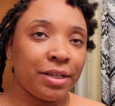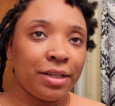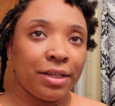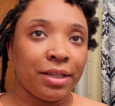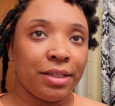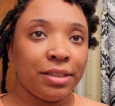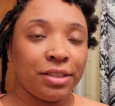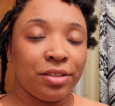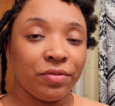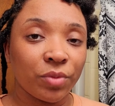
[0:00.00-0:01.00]
He's
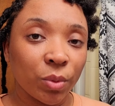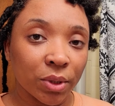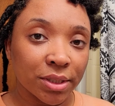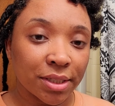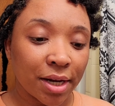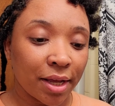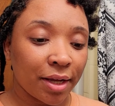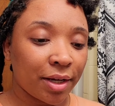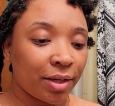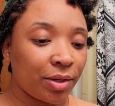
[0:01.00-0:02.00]
divorced
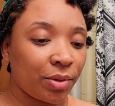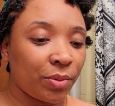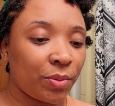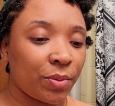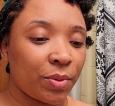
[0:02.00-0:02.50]
now.